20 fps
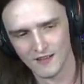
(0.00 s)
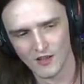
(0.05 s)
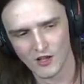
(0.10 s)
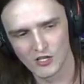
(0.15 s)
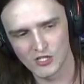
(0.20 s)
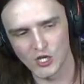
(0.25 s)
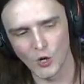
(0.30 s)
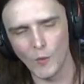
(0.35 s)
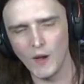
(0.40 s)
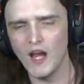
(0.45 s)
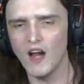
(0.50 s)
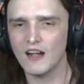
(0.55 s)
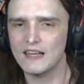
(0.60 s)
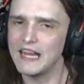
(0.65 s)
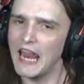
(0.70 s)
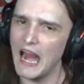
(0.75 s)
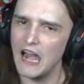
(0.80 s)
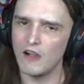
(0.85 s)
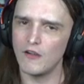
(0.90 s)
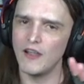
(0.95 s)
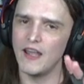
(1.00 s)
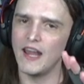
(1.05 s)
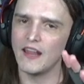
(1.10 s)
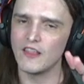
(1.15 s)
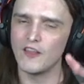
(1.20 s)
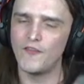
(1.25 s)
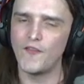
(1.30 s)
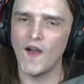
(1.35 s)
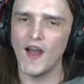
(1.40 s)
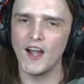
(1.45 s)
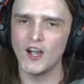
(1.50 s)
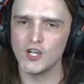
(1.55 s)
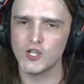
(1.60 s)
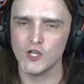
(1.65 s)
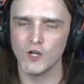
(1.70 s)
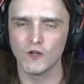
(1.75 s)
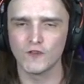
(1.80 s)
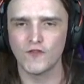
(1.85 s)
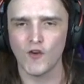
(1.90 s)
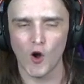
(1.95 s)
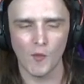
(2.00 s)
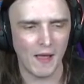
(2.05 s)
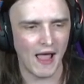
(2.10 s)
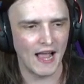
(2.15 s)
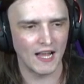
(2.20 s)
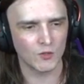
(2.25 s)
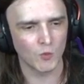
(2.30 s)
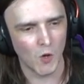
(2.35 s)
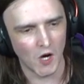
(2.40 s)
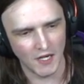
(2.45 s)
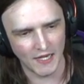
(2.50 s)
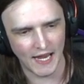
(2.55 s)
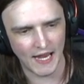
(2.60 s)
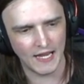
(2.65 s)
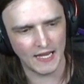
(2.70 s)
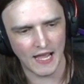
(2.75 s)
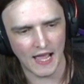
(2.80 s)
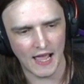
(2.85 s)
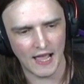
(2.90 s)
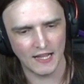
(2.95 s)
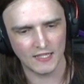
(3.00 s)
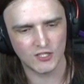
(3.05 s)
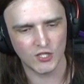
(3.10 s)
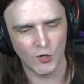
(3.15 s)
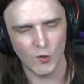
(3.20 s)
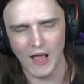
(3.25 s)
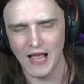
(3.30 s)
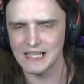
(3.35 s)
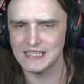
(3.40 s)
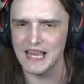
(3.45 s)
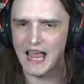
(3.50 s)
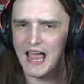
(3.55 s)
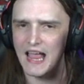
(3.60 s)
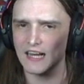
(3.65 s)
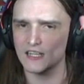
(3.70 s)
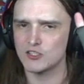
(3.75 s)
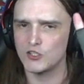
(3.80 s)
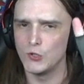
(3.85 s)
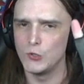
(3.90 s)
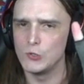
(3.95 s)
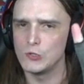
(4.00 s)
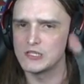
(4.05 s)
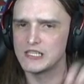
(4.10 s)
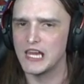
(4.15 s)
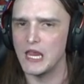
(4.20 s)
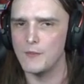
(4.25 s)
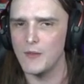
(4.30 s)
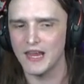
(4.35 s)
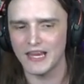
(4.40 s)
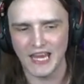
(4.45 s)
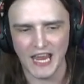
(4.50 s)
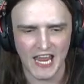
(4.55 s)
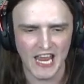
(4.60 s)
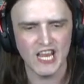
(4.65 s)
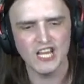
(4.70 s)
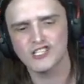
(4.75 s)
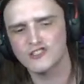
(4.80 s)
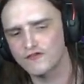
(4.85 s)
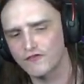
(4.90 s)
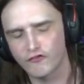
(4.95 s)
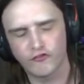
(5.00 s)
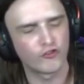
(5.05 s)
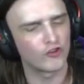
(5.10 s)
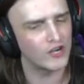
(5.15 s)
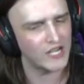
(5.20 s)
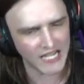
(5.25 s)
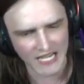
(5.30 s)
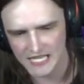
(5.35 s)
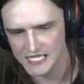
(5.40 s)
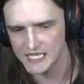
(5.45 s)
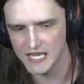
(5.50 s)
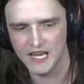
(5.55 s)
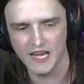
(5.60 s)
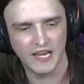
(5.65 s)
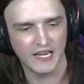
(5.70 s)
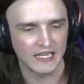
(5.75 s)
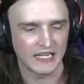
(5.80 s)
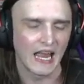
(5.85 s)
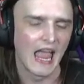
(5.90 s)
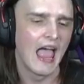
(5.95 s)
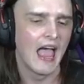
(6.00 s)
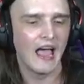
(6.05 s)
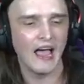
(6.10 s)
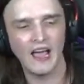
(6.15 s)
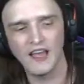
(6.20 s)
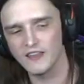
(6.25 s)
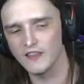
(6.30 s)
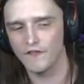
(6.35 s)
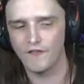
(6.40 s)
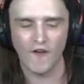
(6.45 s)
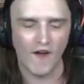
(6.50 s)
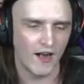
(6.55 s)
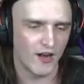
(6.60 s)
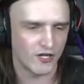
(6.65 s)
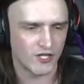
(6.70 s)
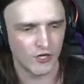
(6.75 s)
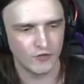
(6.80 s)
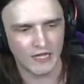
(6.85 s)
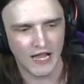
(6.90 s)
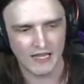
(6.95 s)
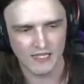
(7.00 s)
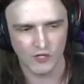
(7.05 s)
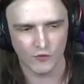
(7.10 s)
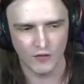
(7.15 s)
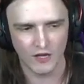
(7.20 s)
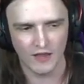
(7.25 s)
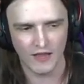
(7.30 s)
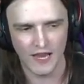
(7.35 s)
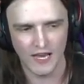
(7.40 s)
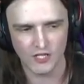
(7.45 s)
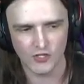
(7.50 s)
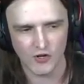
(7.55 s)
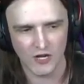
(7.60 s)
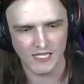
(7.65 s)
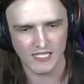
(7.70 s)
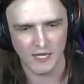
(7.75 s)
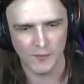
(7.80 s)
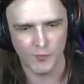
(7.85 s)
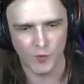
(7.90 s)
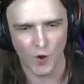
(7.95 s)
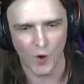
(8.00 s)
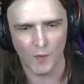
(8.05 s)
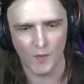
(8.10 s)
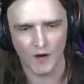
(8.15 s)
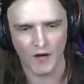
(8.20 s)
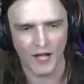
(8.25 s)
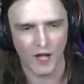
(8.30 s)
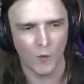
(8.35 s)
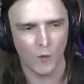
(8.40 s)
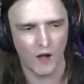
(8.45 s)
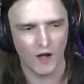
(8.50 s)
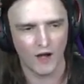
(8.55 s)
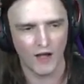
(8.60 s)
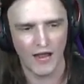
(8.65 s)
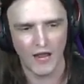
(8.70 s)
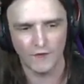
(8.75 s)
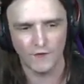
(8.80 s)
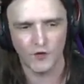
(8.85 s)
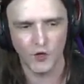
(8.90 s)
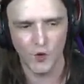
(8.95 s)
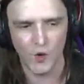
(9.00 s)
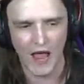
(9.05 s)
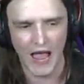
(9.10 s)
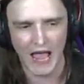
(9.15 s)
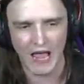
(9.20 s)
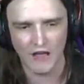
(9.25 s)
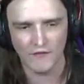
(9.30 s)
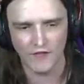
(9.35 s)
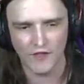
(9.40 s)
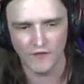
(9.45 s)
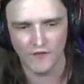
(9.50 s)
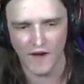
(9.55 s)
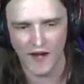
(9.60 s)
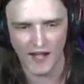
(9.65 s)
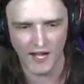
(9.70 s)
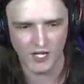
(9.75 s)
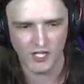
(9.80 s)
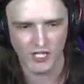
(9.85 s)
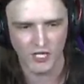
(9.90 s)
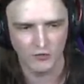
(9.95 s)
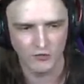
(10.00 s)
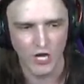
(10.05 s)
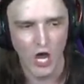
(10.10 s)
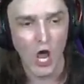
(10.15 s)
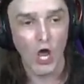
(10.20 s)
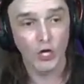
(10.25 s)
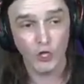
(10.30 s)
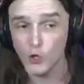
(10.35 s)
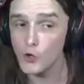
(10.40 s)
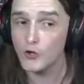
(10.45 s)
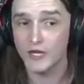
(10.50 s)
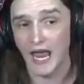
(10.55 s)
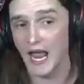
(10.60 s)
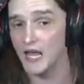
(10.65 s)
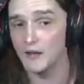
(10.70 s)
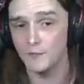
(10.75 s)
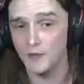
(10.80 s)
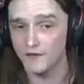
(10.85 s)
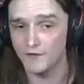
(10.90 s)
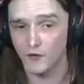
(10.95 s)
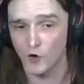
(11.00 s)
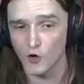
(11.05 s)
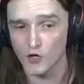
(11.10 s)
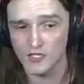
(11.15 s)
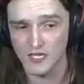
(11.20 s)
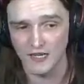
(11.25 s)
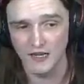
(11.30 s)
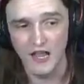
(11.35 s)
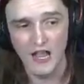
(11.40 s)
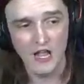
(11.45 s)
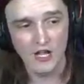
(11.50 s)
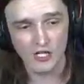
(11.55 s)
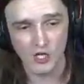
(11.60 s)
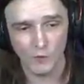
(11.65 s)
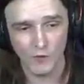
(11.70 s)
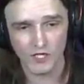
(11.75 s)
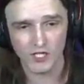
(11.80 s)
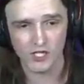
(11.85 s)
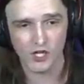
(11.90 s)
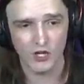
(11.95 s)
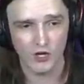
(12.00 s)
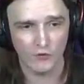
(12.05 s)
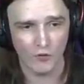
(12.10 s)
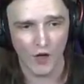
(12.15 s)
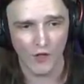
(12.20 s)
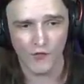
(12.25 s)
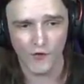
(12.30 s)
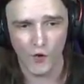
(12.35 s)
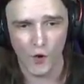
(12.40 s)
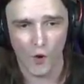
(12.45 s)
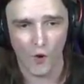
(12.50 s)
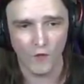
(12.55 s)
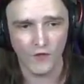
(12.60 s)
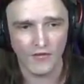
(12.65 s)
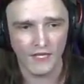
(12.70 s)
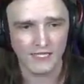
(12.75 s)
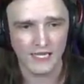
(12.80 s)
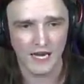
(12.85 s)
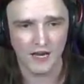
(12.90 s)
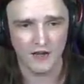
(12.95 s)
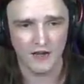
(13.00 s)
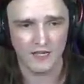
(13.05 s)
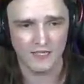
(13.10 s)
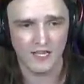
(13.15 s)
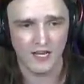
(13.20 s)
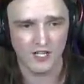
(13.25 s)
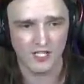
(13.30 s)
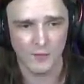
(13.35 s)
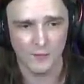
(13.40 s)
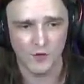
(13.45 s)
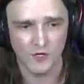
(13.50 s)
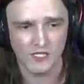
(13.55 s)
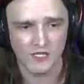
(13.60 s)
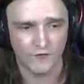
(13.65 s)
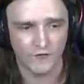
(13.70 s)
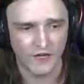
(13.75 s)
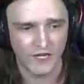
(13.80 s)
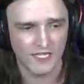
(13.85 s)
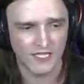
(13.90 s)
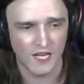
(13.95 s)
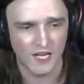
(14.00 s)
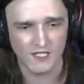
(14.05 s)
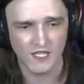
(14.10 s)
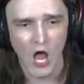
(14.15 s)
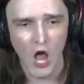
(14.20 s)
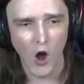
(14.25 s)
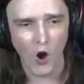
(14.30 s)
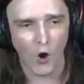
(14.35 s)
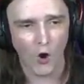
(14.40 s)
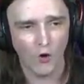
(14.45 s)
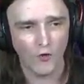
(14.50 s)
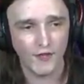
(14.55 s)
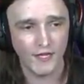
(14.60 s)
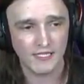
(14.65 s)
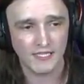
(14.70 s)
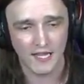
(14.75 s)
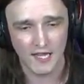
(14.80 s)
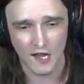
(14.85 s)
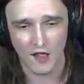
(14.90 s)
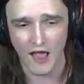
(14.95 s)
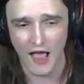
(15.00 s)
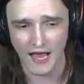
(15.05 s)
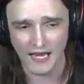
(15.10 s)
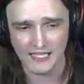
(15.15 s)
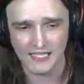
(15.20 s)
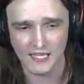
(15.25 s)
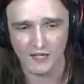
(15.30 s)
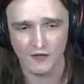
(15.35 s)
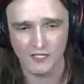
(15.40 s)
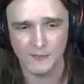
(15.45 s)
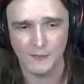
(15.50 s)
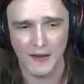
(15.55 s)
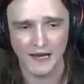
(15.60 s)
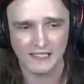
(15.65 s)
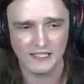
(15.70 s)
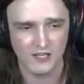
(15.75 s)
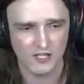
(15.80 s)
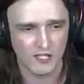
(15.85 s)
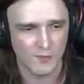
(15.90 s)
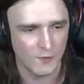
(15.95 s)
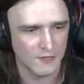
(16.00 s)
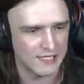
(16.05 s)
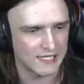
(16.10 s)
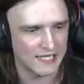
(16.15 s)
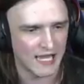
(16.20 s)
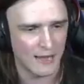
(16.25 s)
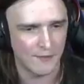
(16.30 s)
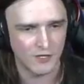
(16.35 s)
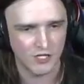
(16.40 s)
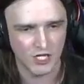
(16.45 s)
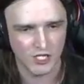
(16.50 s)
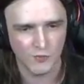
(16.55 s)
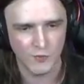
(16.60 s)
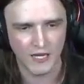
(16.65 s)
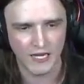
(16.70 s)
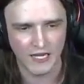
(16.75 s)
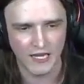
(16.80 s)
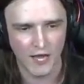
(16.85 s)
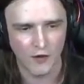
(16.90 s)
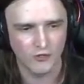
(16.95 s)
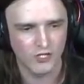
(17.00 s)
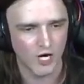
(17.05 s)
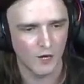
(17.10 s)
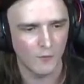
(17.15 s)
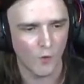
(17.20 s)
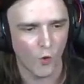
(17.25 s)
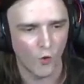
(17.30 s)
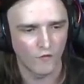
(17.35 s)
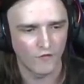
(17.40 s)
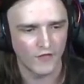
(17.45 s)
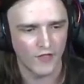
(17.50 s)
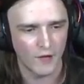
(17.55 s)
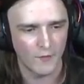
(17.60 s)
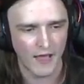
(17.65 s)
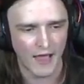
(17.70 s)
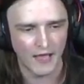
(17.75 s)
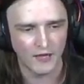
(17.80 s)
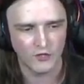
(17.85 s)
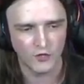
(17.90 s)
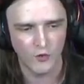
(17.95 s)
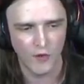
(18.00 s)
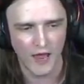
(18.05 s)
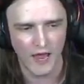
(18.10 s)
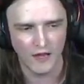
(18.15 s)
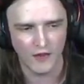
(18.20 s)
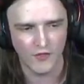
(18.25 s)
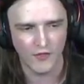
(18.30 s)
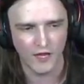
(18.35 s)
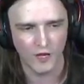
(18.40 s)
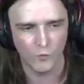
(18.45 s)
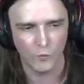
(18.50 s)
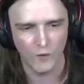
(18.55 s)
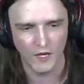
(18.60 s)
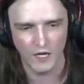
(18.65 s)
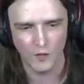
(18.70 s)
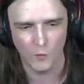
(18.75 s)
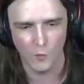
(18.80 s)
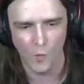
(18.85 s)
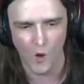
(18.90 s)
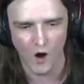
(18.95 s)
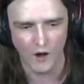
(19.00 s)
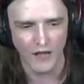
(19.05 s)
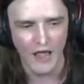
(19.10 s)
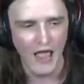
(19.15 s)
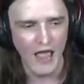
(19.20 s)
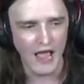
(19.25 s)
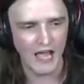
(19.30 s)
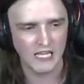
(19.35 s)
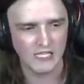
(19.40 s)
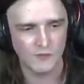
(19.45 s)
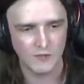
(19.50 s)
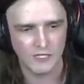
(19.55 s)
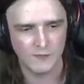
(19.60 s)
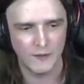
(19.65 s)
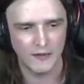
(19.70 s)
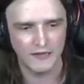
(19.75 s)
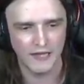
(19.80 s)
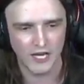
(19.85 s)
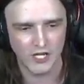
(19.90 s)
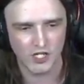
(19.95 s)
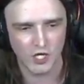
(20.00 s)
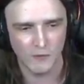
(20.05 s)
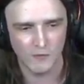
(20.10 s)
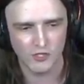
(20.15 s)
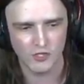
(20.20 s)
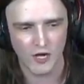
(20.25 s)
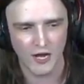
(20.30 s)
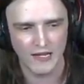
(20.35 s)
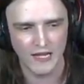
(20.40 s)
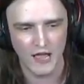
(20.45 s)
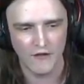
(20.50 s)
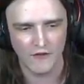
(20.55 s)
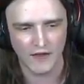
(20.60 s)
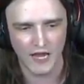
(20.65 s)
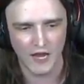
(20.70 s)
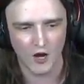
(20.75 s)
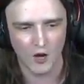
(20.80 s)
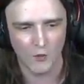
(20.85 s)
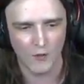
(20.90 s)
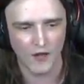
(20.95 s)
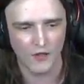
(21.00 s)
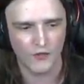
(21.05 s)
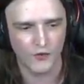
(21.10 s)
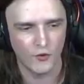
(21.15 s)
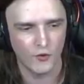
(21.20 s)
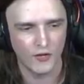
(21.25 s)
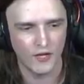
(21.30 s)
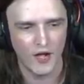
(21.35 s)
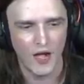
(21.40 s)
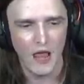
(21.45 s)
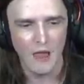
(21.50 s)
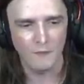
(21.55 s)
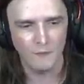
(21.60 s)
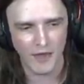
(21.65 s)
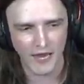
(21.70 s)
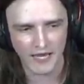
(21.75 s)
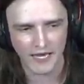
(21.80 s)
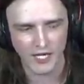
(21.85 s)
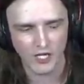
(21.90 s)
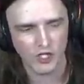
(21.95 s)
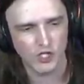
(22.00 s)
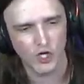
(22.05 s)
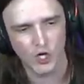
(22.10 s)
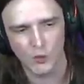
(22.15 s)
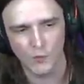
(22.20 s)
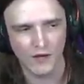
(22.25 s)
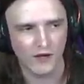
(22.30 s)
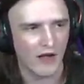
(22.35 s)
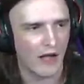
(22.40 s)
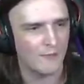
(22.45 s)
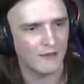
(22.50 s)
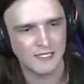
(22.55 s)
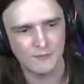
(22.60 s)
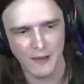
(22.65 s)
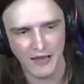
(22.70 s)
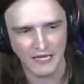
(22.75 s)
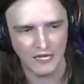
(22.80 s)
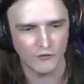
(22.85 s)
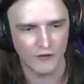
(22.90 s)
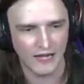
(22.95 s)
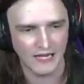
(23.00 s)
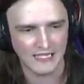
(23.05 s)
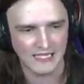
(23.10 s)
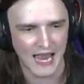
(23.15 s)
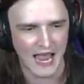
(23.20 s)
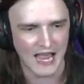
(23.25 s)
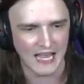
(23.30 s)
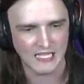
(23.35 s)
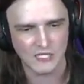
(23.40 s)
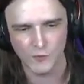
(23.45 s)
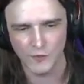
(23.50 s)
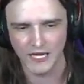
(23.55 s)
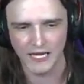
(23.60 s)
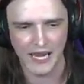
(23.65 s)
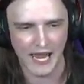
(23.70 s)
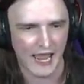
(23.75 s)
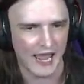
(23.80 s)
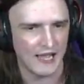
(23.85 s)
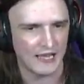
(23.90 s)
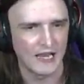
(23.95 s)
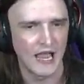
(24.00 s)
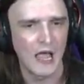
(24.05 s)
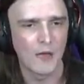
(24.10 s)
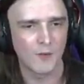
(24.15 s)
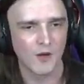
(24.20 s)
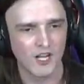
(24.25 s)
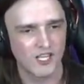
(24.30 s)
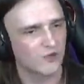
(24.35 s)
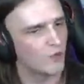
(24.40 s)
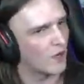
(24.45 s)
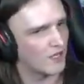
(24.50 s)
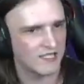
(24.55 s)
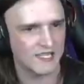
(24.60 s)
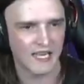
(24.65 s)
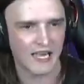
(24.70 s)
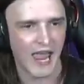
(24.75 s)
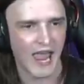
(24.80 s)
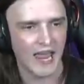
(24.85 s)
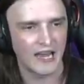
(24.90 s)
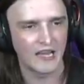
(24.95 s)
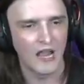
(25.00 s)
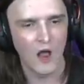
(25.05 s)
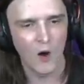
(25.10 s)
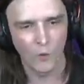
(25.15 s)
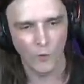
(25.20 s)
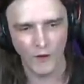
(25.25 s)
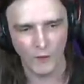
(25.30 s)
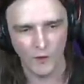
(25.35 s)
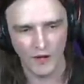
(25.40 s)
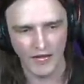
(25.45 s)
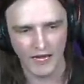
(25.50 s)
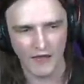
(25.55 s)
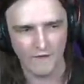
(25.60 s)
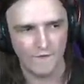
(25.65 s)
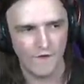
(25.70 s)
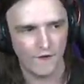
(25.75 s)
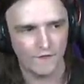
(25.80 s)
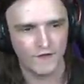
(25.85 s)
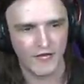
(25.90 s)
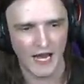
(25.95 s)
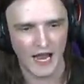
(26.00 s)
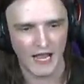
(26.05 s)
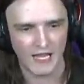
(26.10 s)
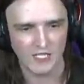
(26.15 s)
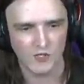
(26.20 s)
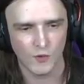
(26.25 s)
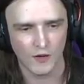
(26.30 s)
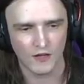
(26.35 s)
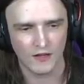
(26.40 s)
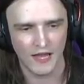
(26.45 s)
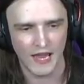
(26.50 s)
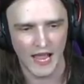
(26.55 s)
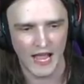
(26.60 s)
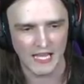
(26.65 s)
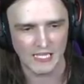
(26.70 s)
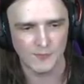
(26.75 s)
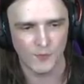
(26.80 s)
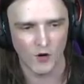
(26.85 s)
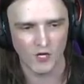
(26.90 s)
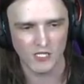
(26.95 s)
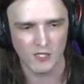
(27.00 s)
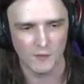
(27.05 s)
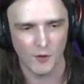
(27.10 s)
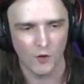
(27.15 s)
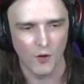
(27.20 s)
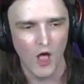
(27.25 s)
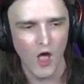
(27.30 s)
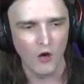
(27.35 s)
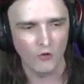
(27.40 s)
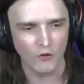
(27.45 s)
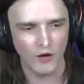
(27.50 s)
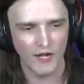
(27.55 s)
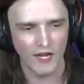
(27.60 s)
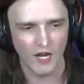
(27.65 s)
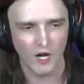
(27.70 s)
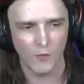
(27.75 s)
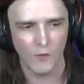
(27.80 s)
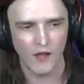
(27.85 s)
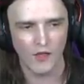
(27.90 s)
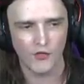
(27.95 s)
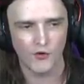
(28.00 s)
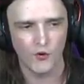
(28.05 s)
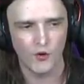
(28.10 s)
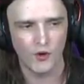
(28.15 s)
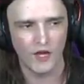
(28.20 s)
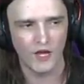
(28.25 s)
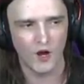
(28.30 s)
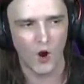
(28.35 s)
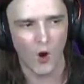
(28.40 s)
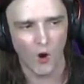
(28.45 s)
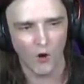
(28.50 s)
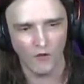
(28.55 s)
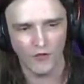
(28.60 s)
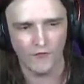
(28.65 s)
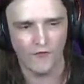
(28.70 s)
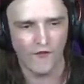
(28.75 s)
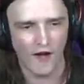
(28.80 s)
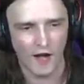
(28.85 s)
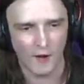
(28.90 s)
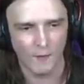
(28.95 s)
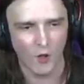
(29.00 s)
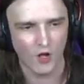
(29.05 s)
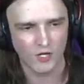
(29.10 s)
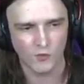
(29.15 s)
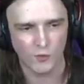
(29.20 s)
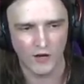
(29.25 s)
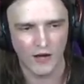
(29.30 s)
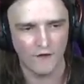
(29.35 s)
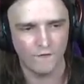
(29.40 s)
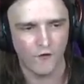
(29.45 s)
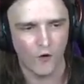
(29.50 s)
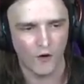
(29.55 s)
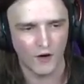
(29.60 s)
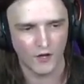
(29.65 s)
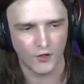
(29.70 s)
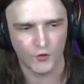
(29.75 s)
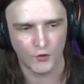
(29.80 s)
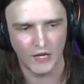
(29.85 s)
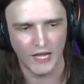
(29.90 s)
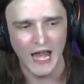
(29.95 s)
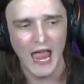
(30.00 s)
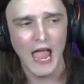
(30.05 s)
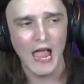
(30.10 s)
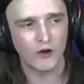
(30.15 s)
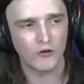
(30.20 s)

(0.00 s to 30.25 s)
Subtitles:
So we are carrying the fire shield from Act 1 in Act 2, as Act 2's gimmick is freezing. And the fire shield has a really interesting property where if you have the fire shield, you can't be frozen. So we're just going to run through all these areas that are supposed to freeze us, all these little icicle spikes that are supposed to damage us. We can now jump over them and do anything we want as we spin dash jump and try and navigate our way through here, making sure we grab as many rings as we can, because once again, we want to get 50 as quickly as possible. Running our way through here, all the fire blocks, we're at 43.